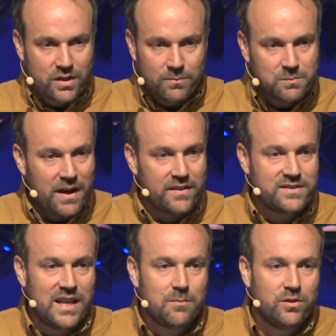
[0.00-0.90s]
comes by the
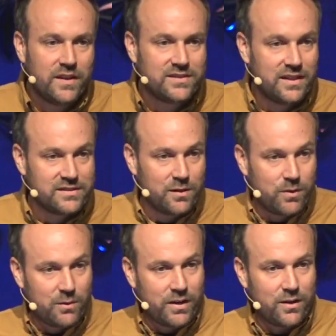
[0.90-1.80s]
table and they say, is
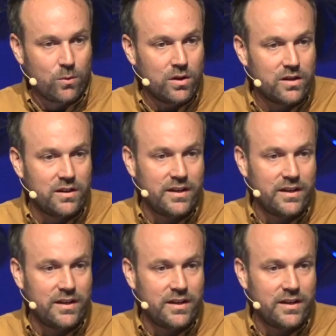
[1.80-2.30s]
everybody ready to order?